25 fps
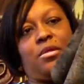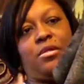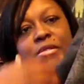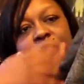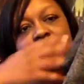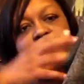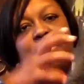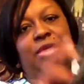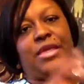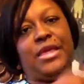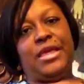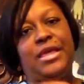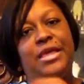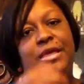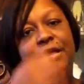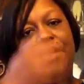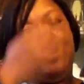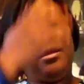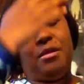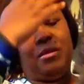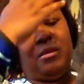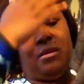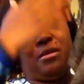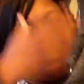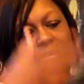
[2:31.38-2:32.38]

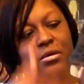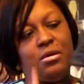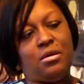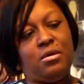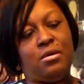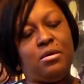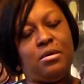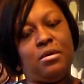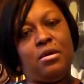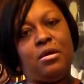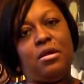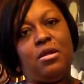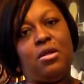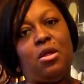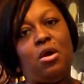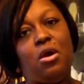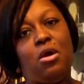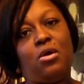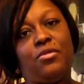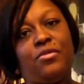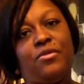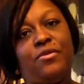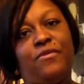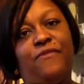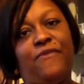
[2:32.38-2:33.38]
the
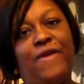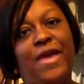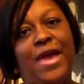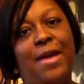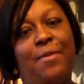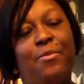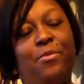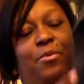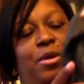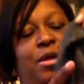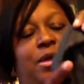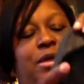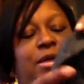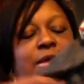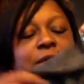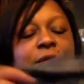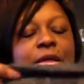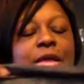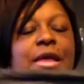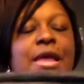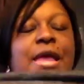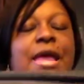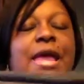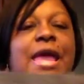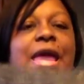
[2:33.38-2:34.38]
fabric,
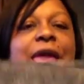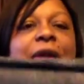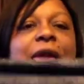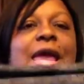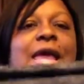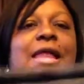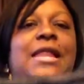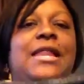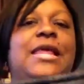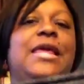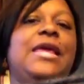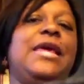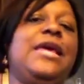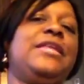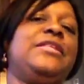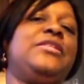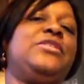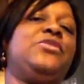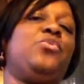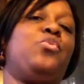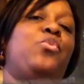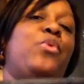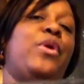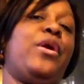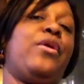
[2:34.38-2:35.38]
and
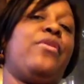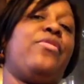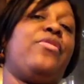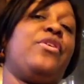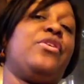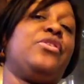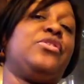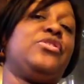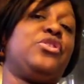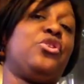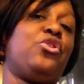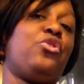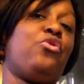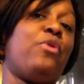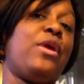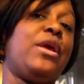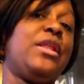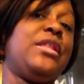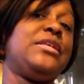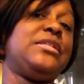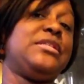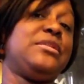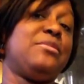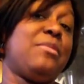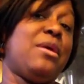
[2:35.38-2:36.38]
it's where there's the
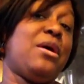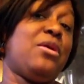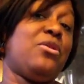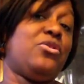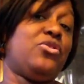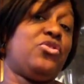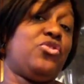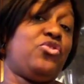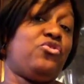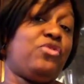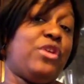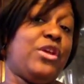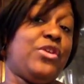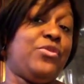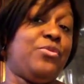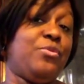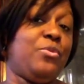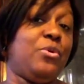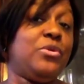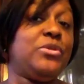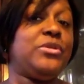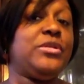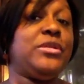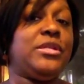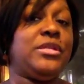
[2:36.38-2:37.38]
greatest amount of stretch
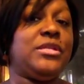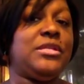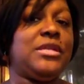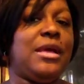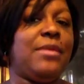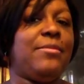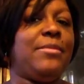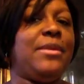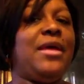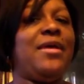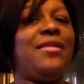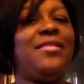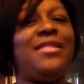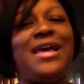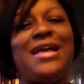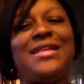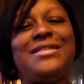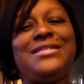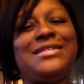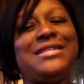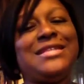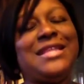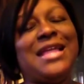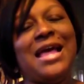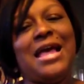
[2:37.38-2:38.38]
most of the time. Now,
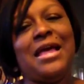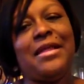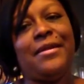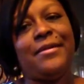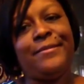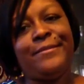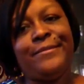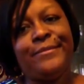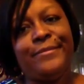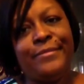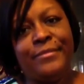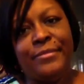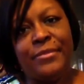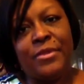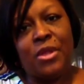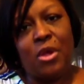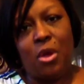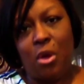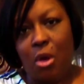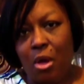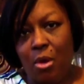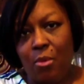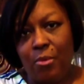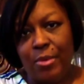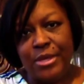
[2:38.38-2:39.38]
that's not
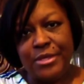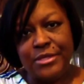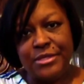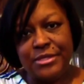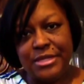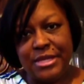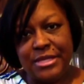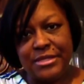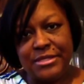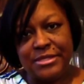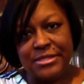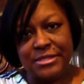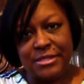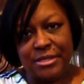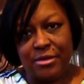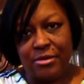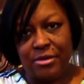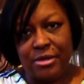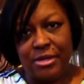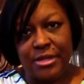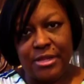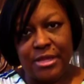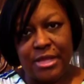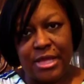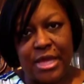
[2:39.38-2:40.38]
always
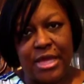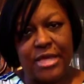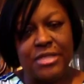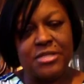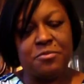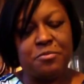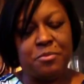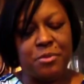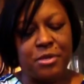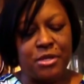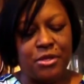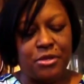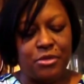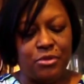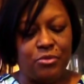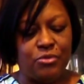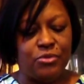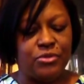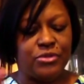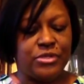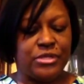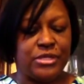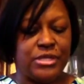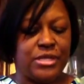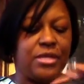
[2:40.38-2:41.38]
necessarily the case, but
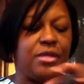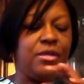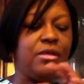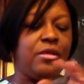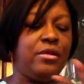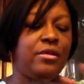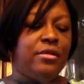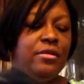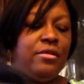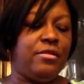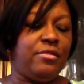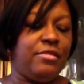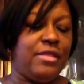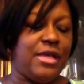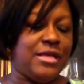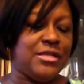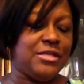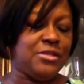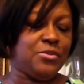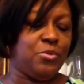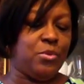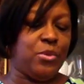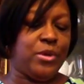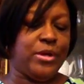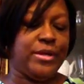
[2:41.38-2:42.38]
usually
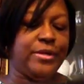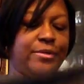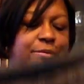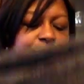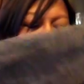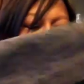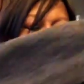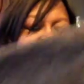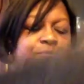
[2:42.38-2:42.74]
that's what